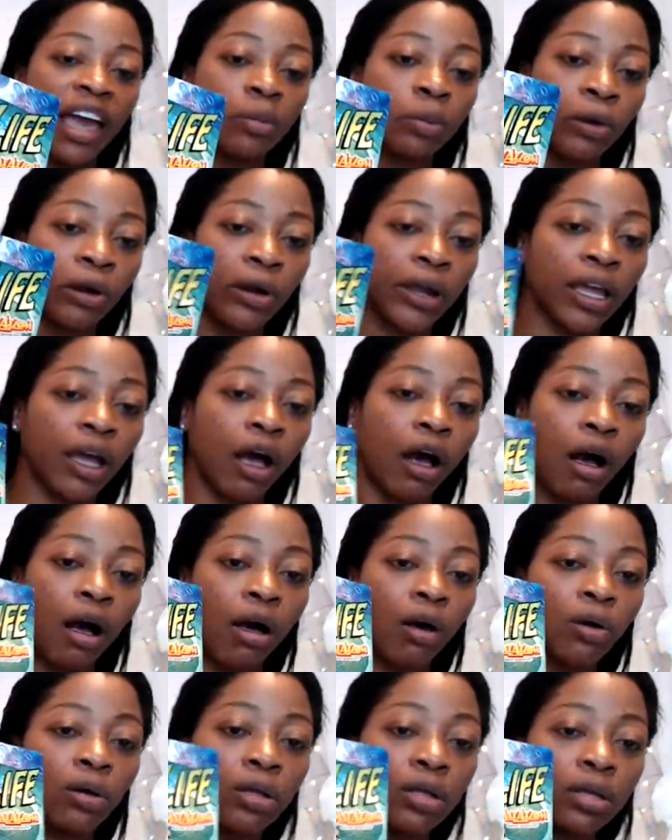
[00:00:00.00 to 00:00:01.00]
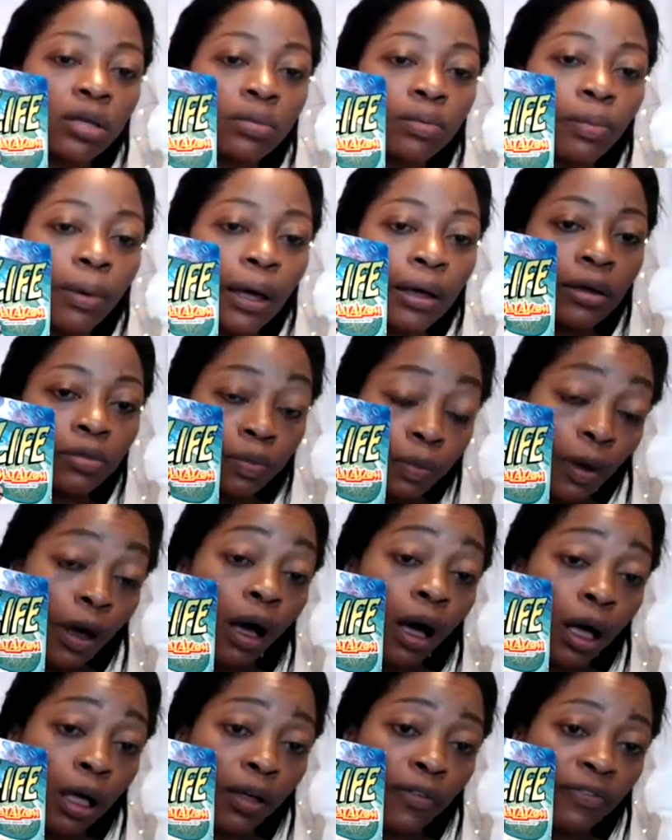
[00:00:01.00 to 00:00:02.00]
Library, all
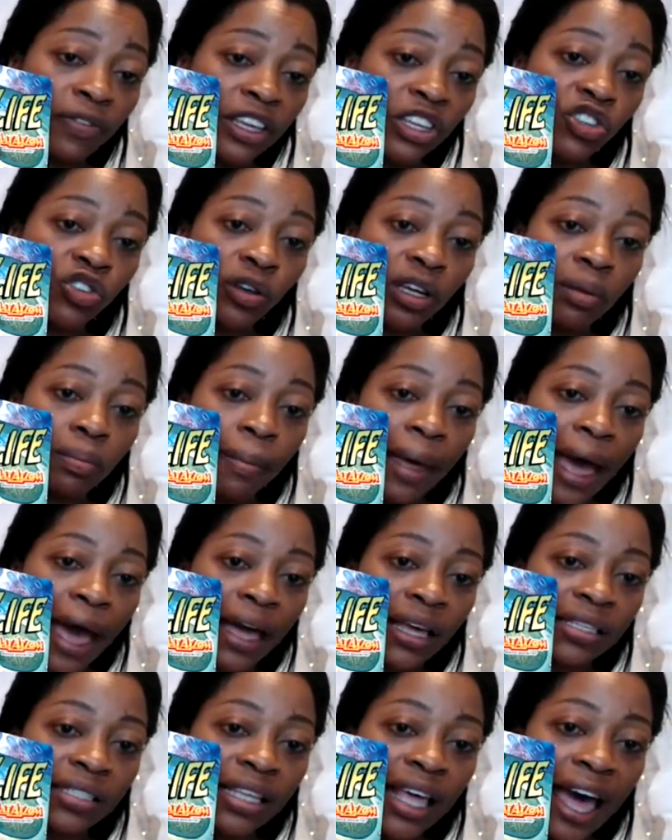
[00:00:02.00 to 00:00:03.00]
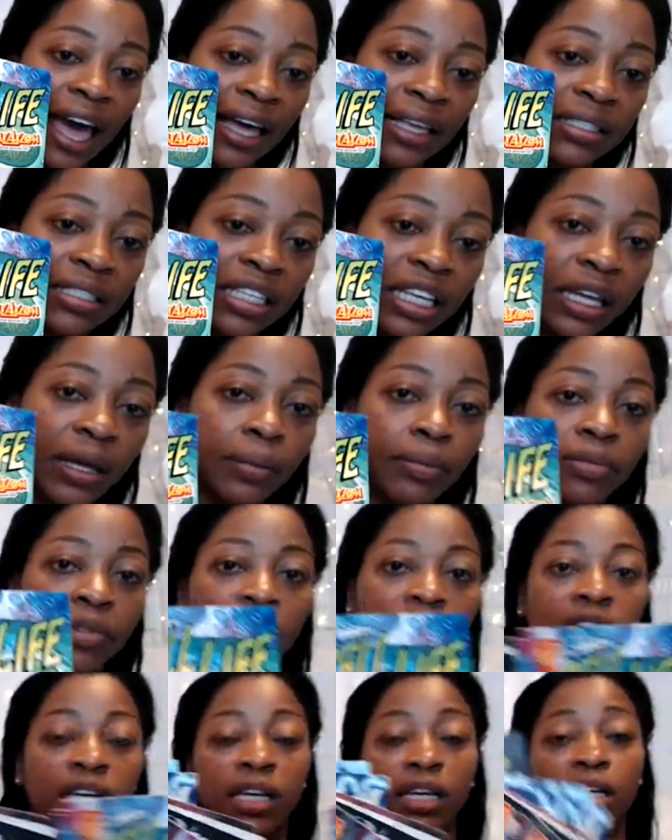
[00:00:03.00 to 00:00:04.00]
all featuring Max
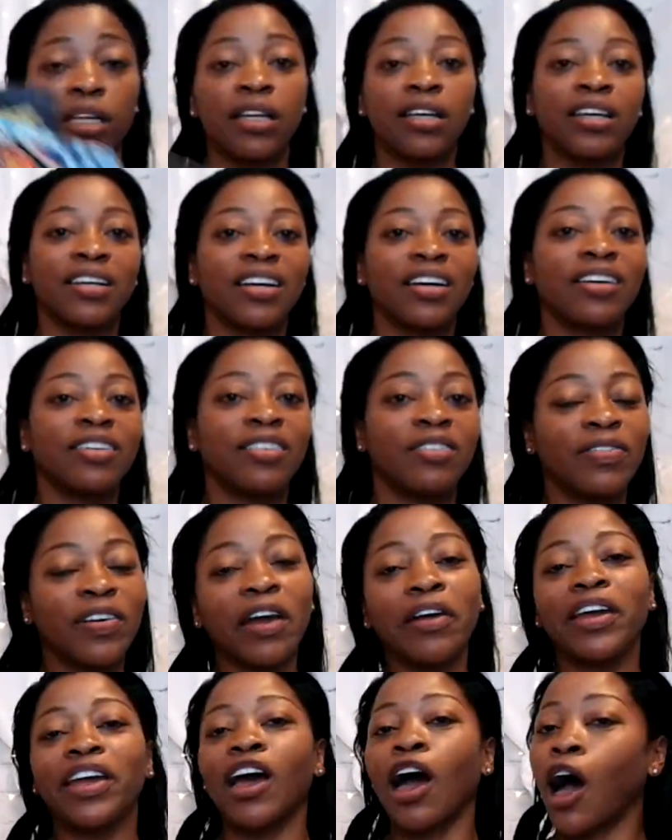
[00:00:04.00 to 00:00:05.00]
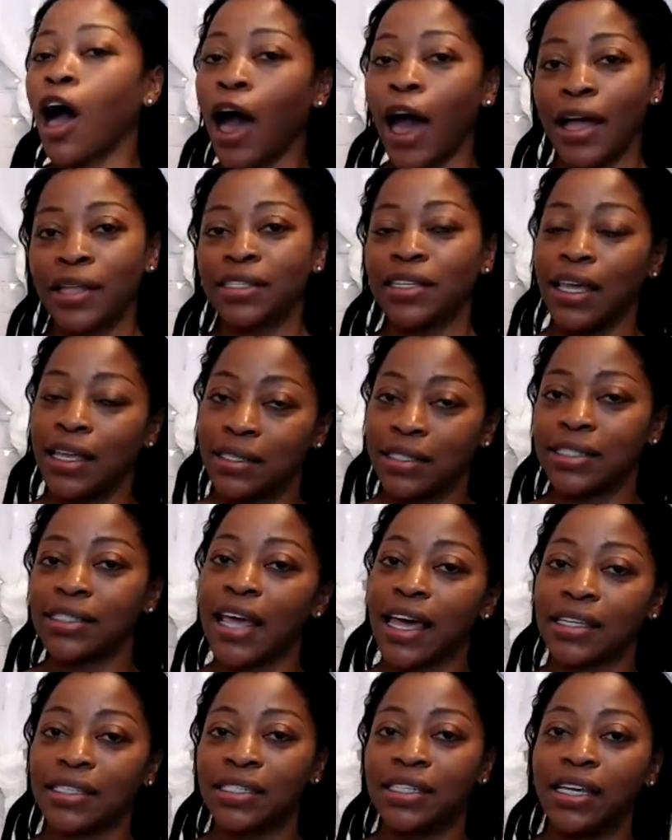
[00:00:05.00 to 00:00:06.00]
Axiom, the very hot and
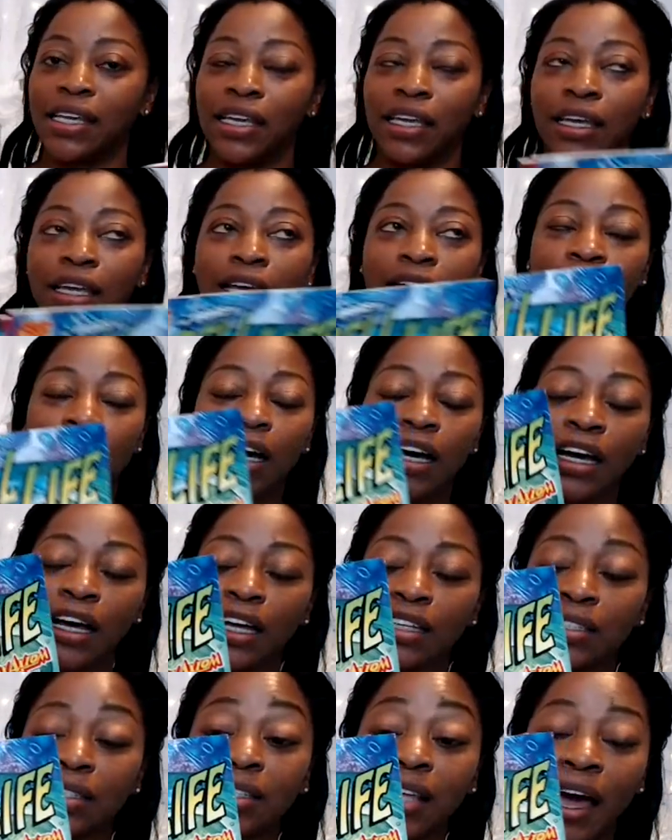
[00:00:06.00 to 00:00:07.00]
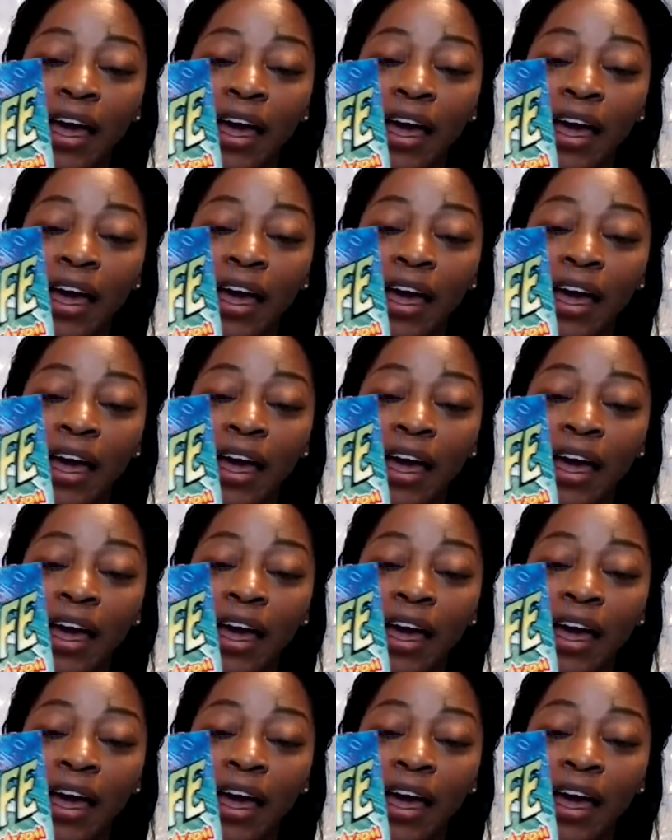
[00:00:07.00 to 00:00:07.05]
sexy uh,